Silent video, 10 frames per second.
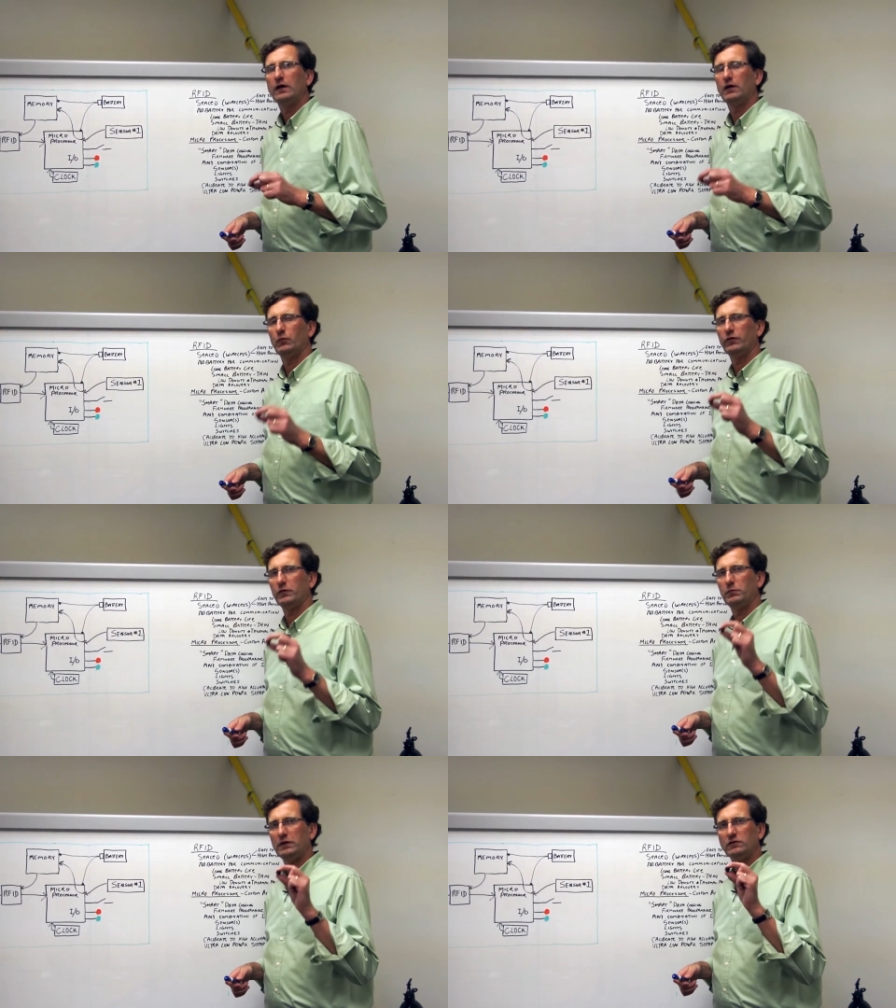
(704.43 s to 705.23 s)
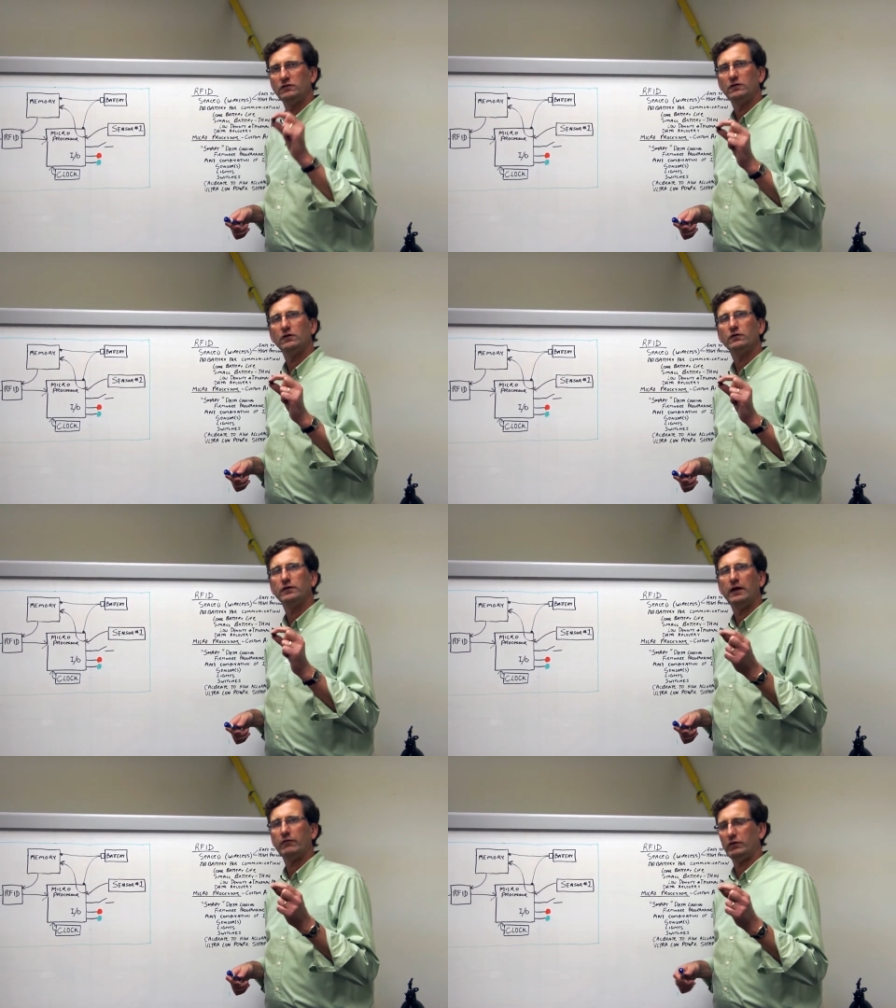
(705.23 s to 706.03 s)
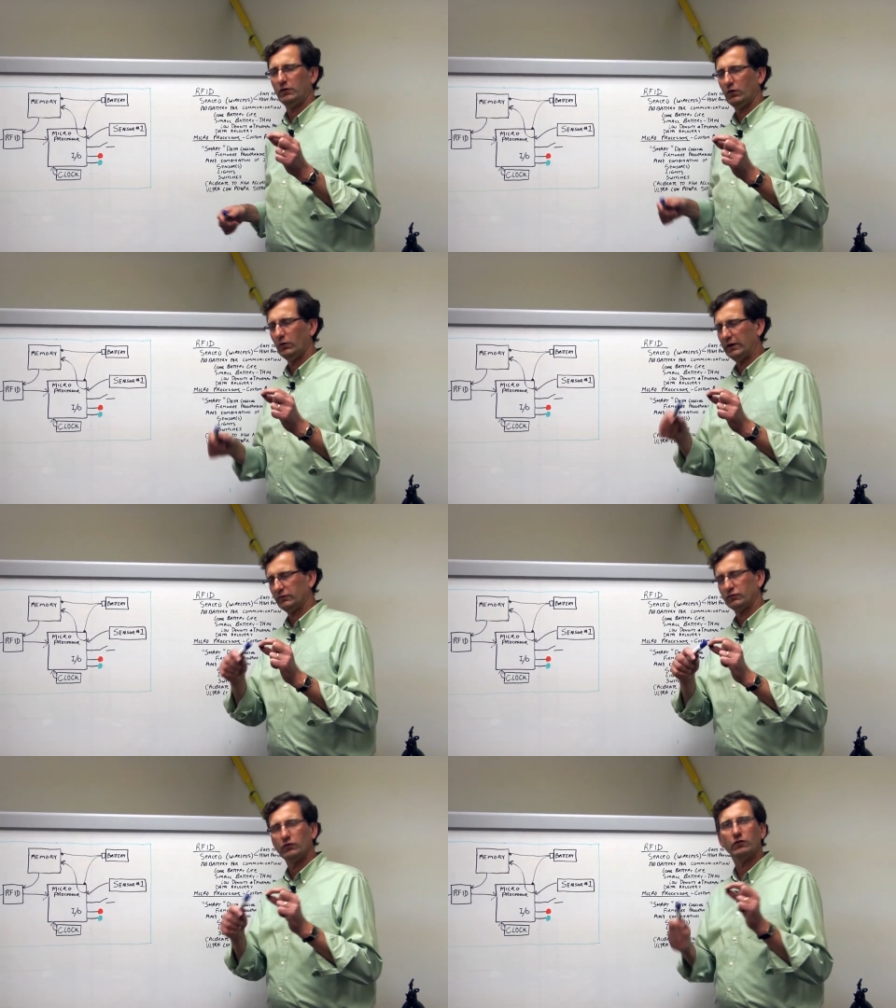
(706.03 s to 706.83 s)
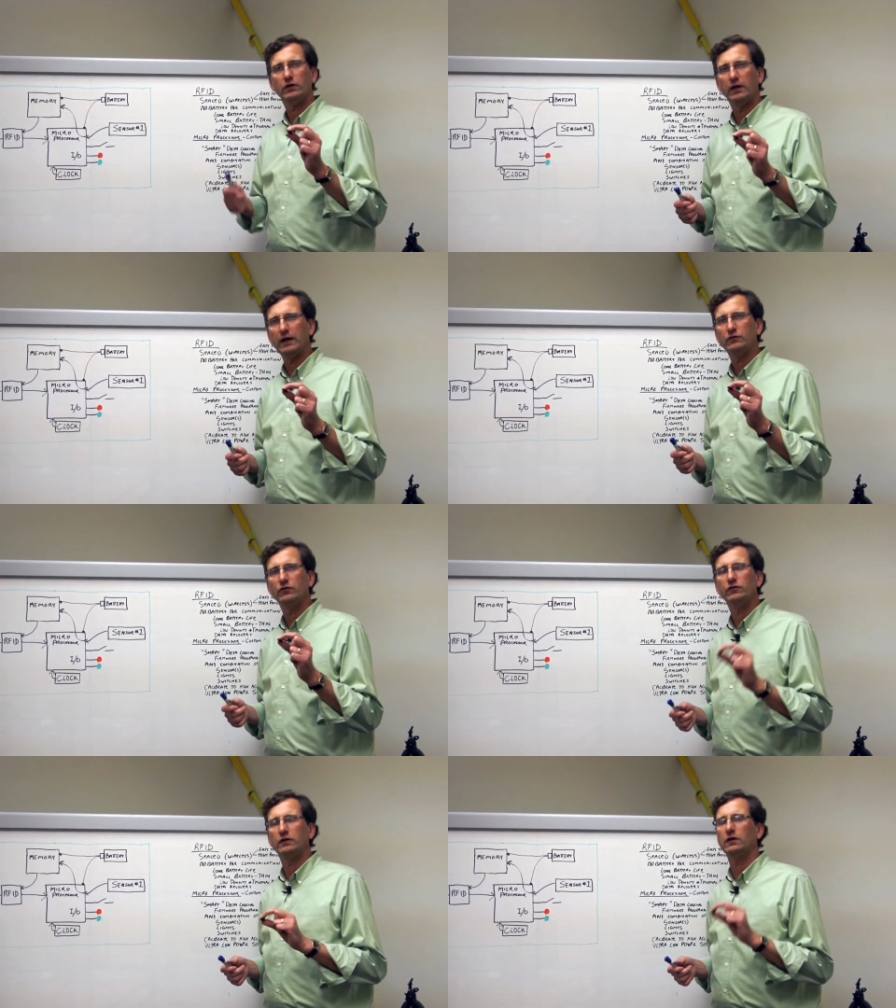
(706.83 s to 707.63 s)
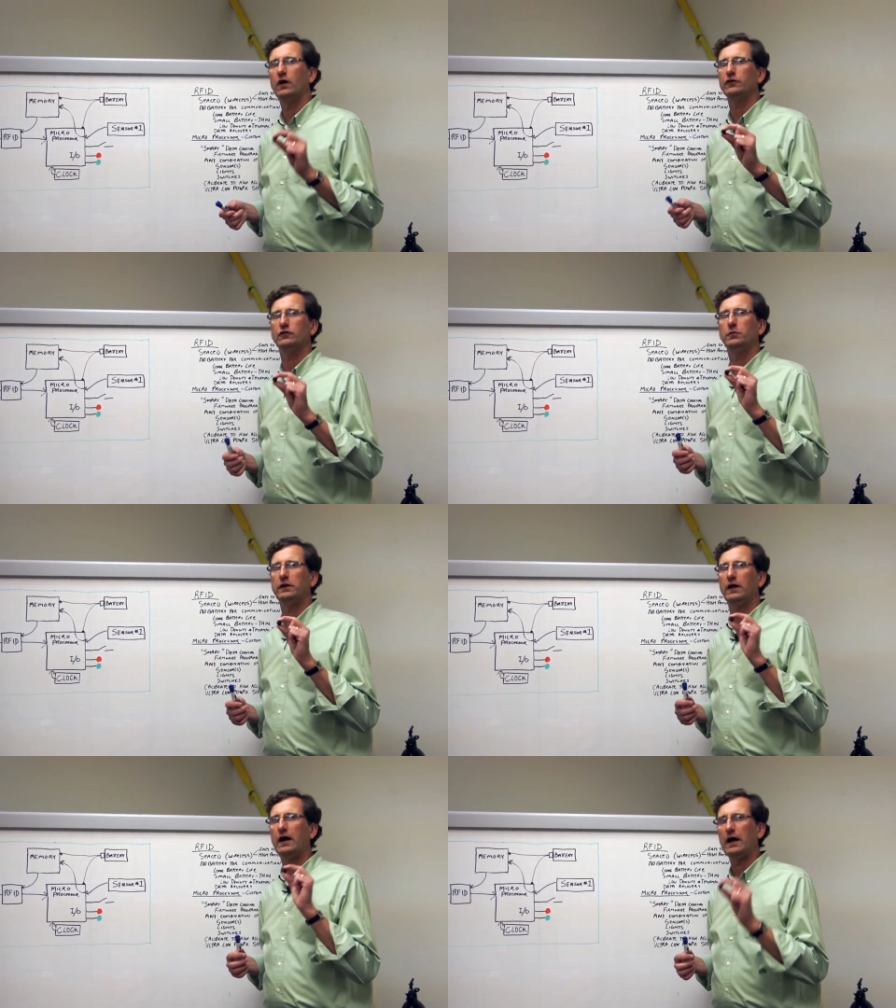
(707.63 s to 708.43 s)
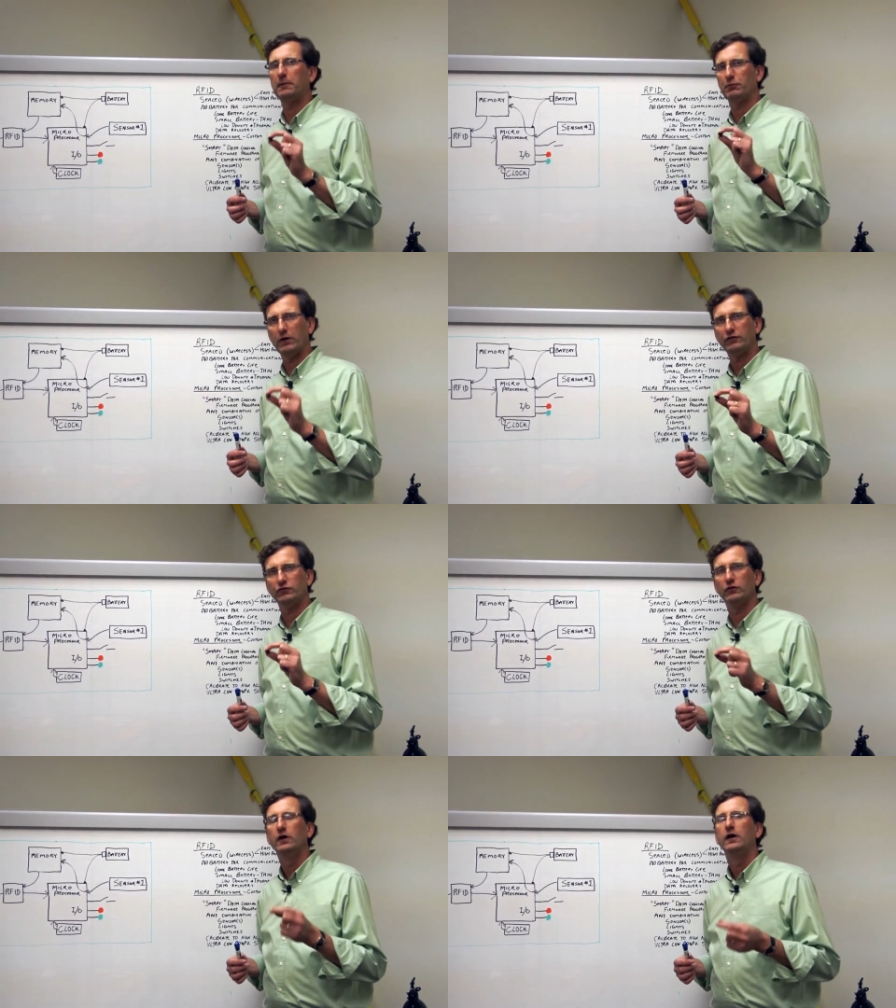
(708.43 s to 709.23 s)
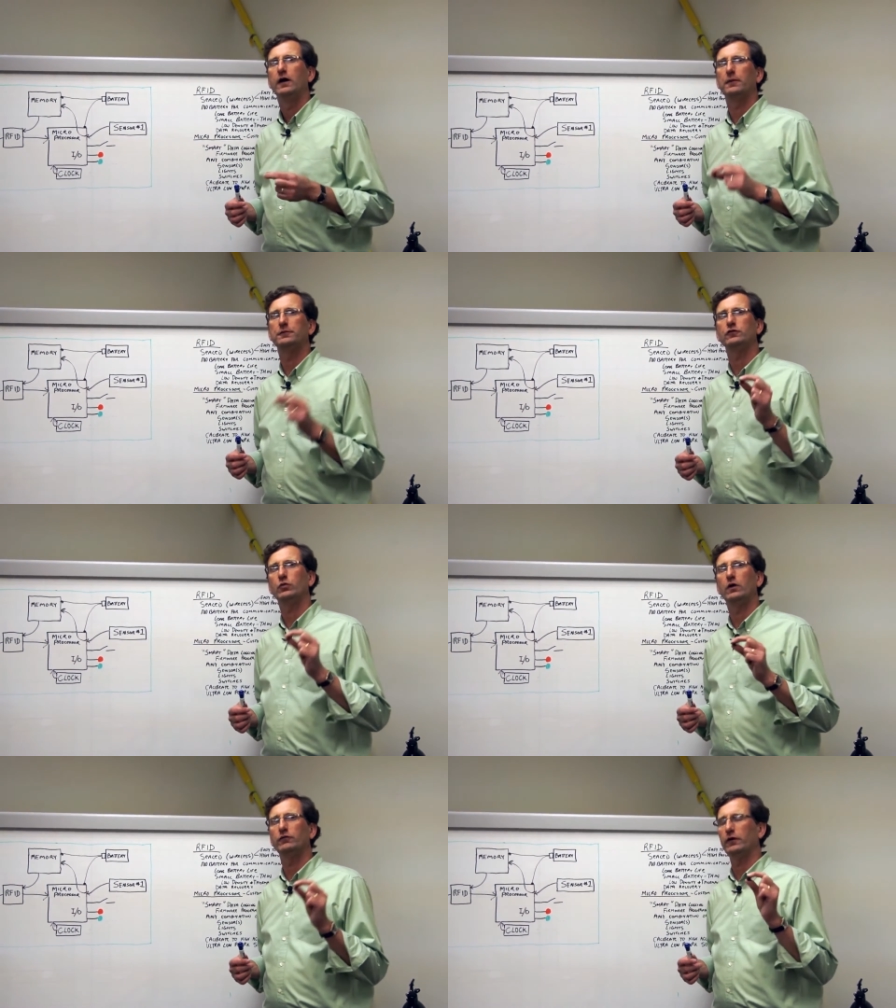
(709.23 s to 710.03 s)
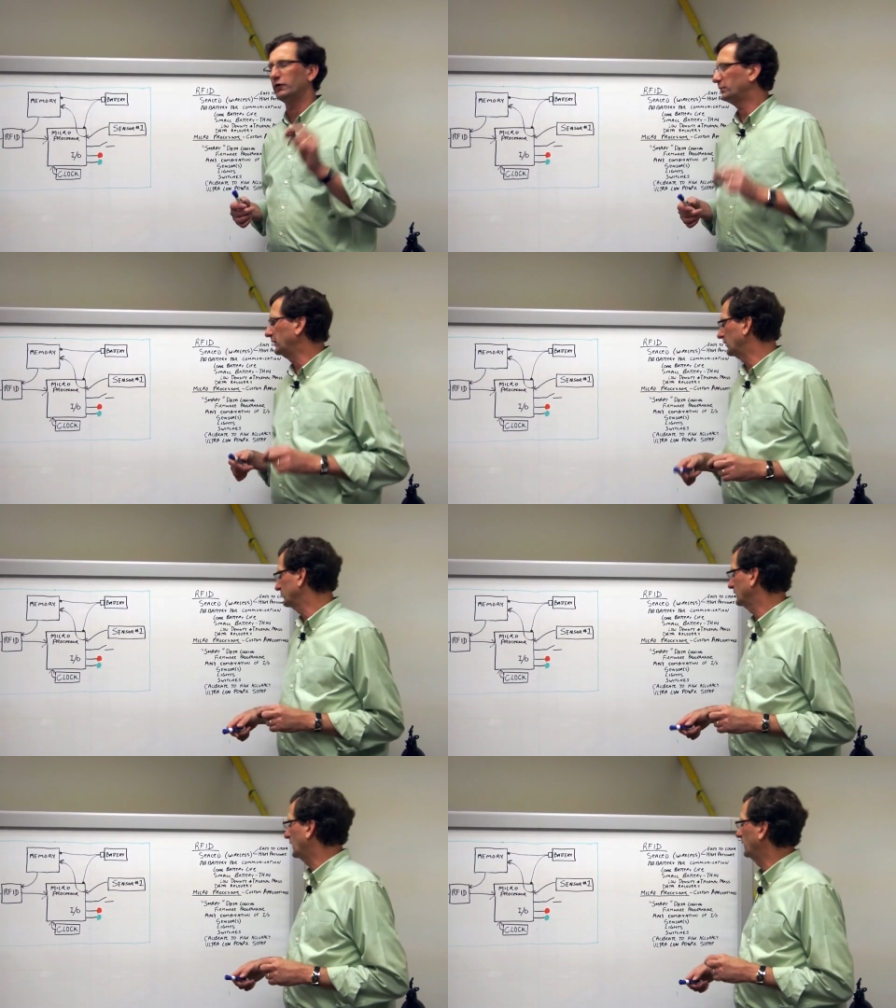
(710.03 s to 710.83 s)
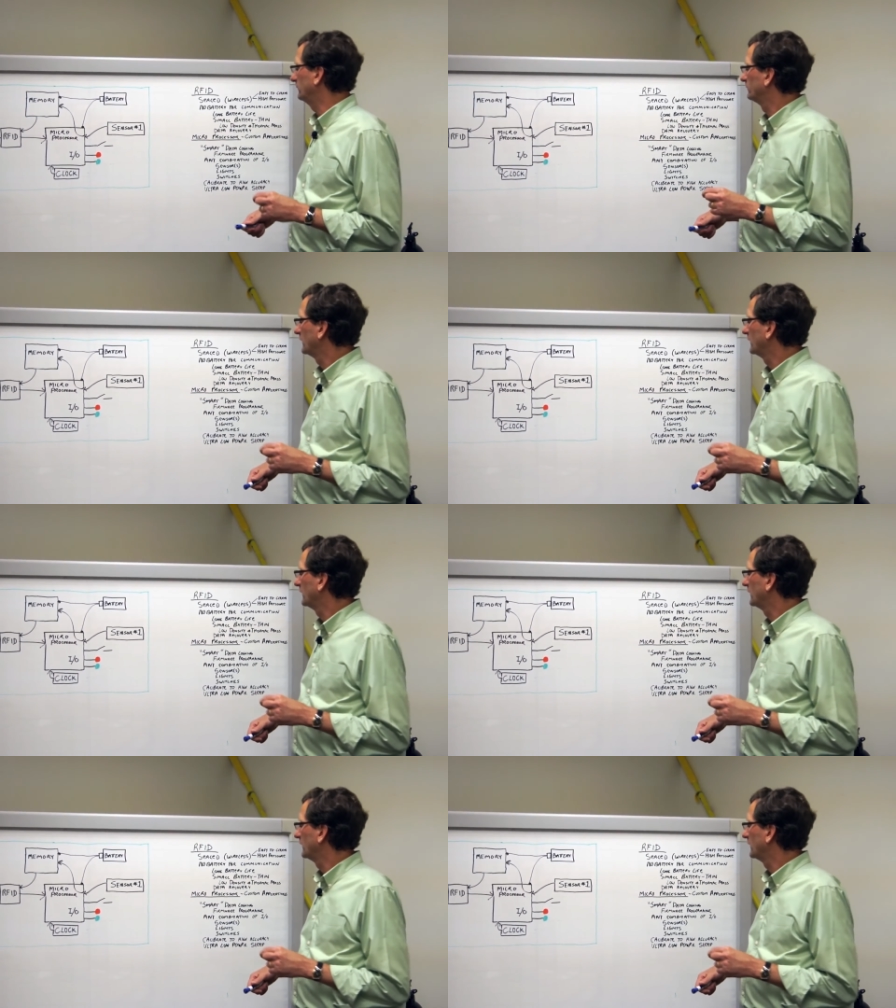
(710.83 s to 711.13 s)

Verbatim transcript: And with it being sealed and having no external connectors, it can also be high pressure, up to twelve hundred P S I.